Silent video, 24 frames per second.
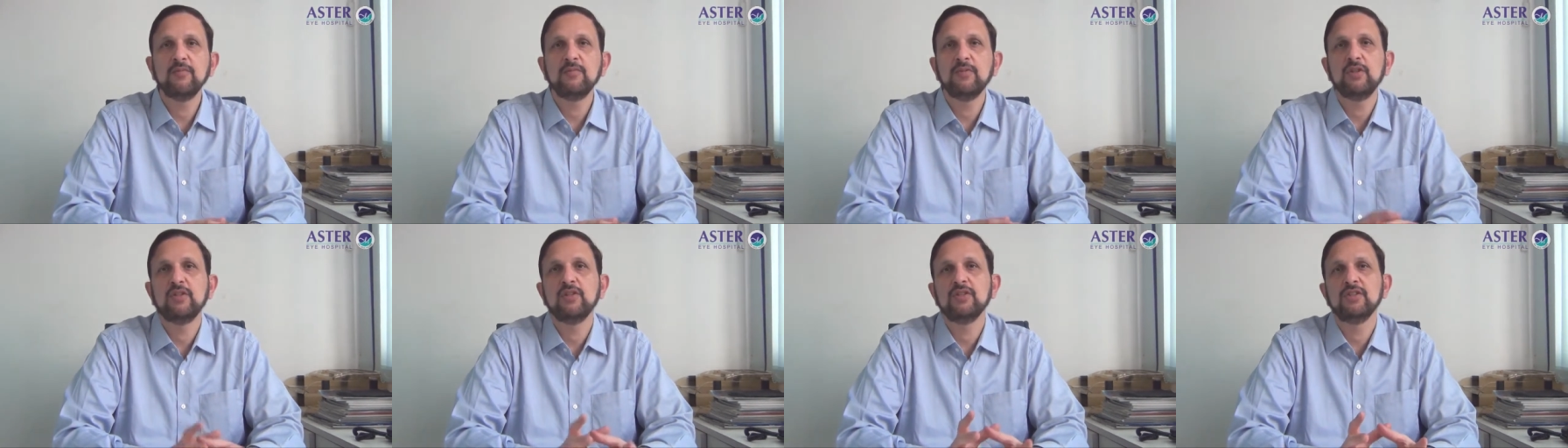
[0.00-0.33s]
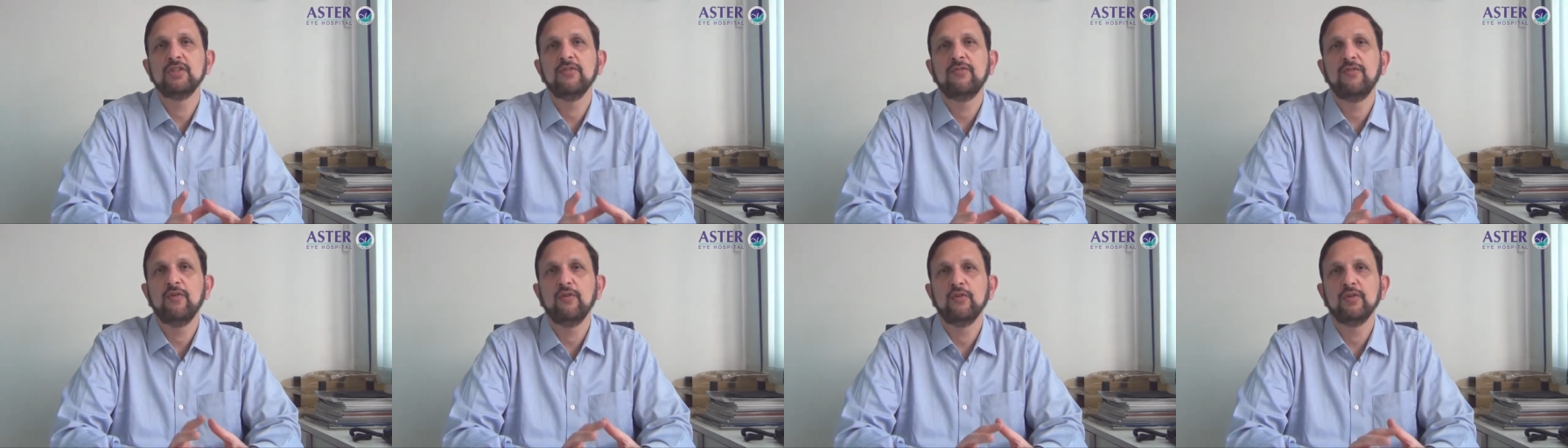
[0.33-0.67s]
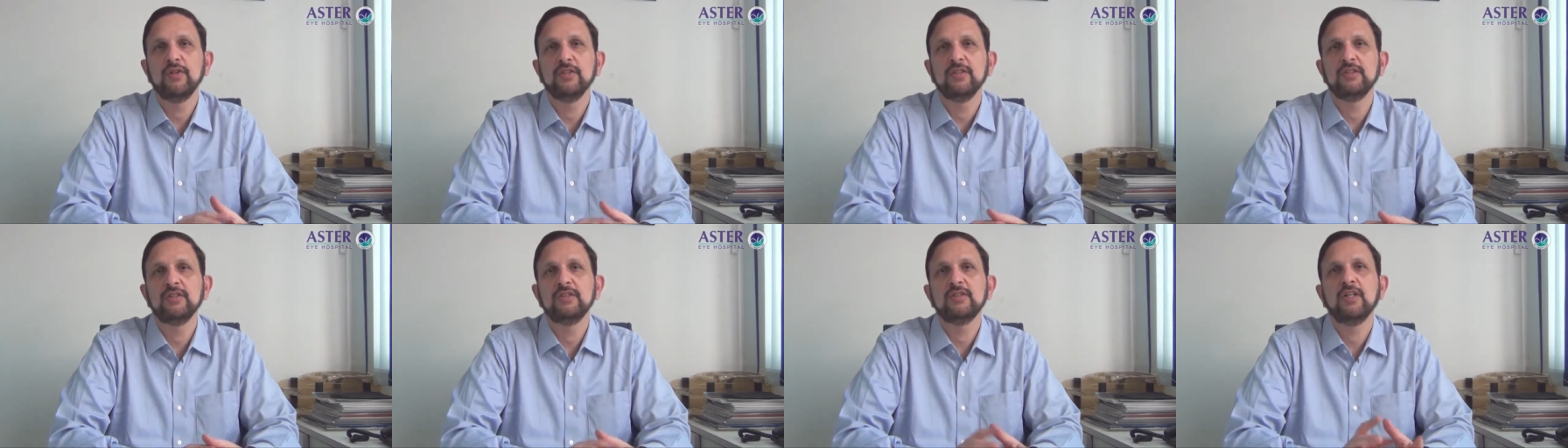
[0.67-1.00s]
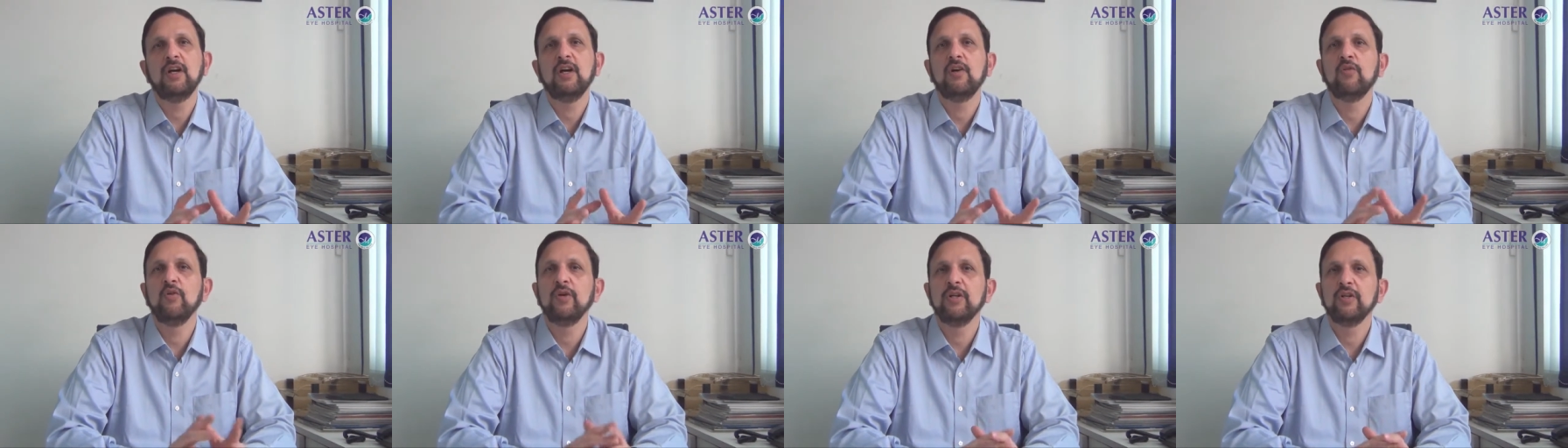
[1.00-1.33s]
because the floaters
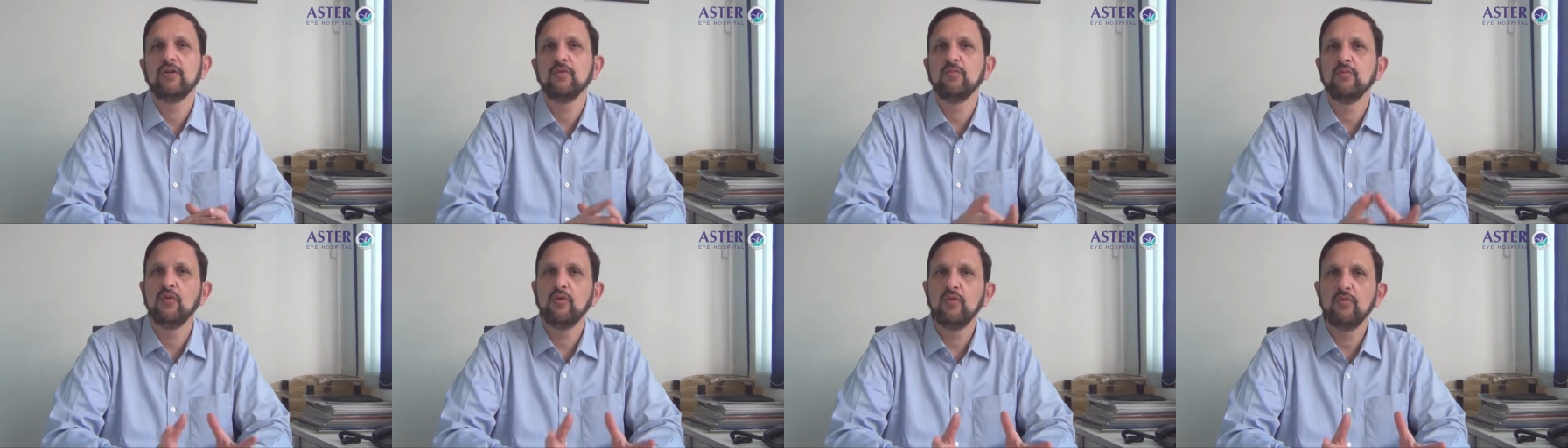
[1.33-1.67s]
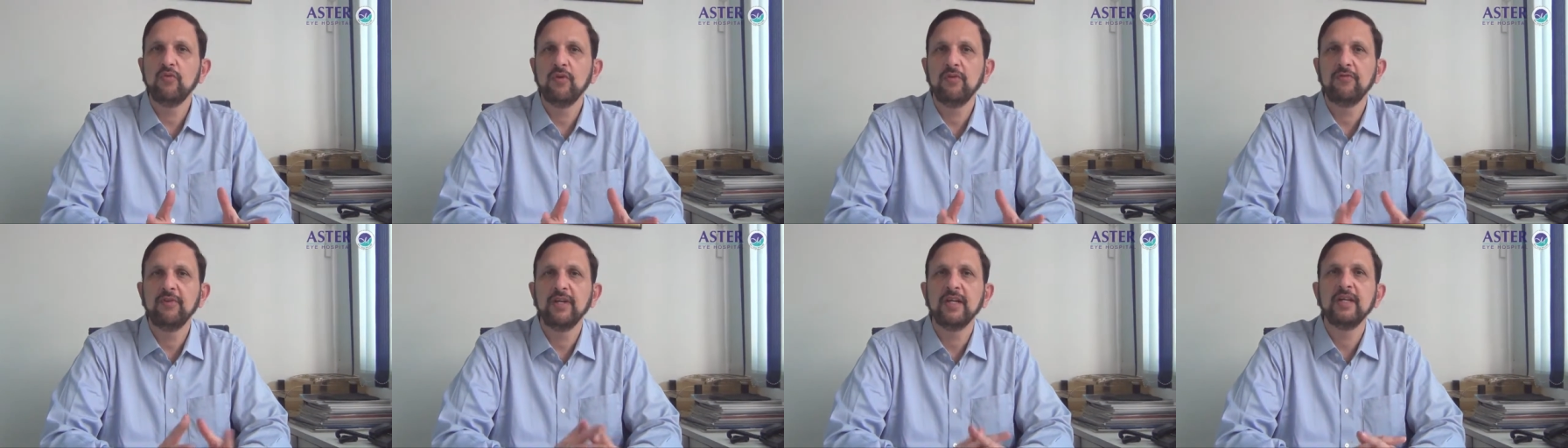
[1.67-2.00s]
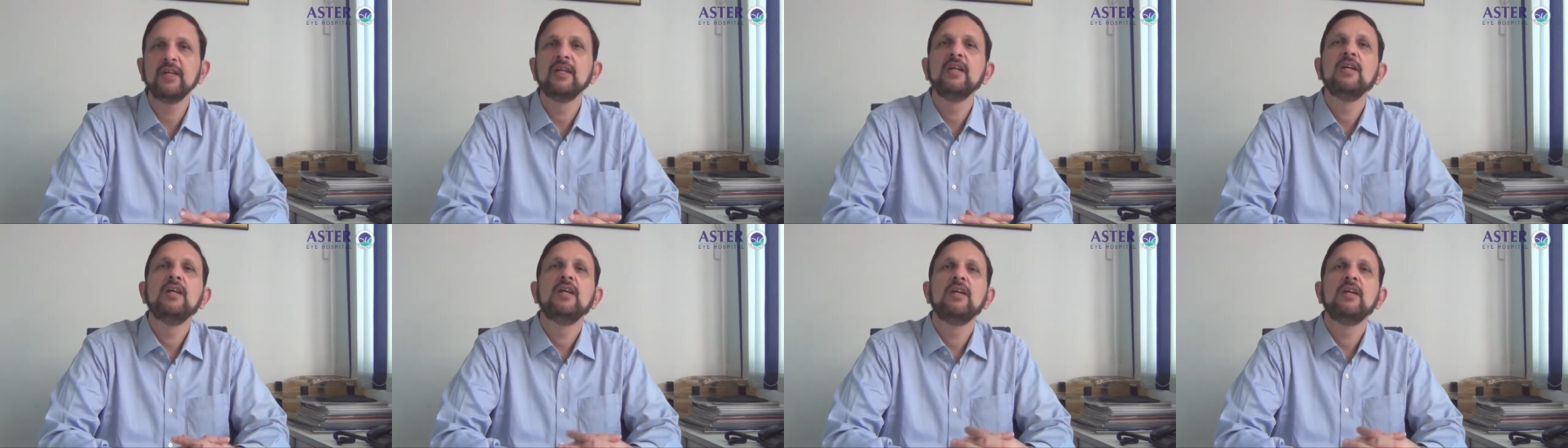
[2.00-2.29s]
are going to move away